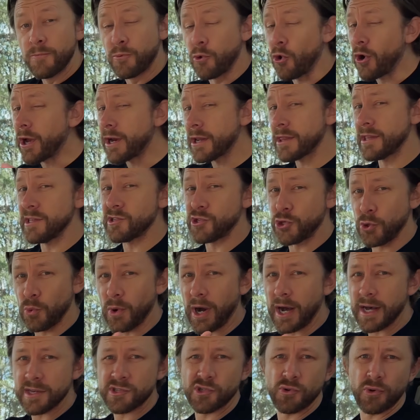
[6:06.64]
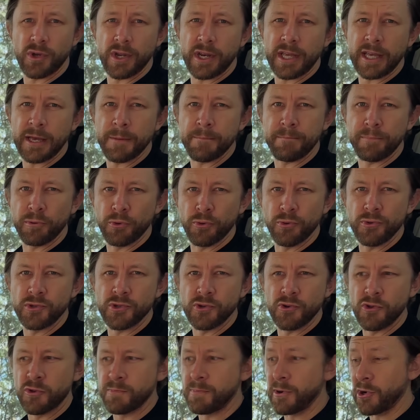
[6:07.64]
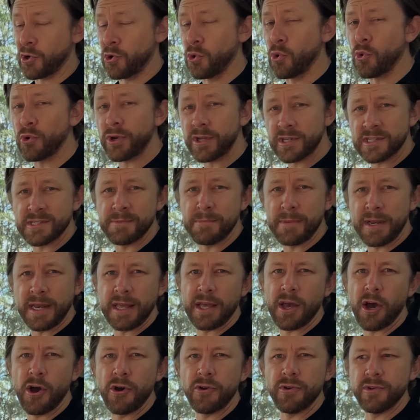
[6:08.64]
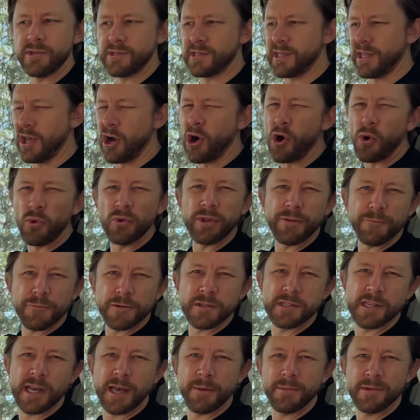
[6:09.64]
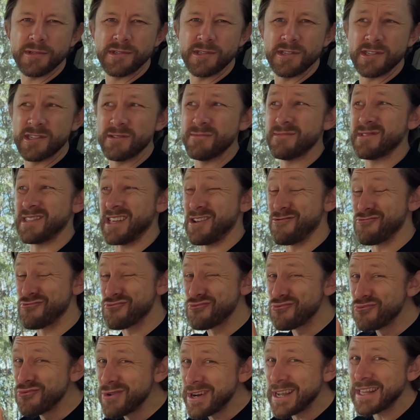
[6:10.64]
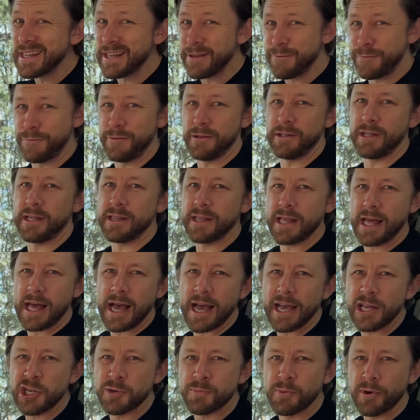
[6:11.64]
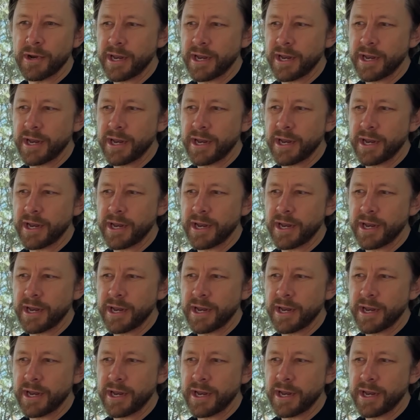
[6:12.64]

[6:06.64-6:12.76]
Prior to this, you are still going to get Bluetooth, but according to many owners, the old infotainment systems, they're really feeling their age by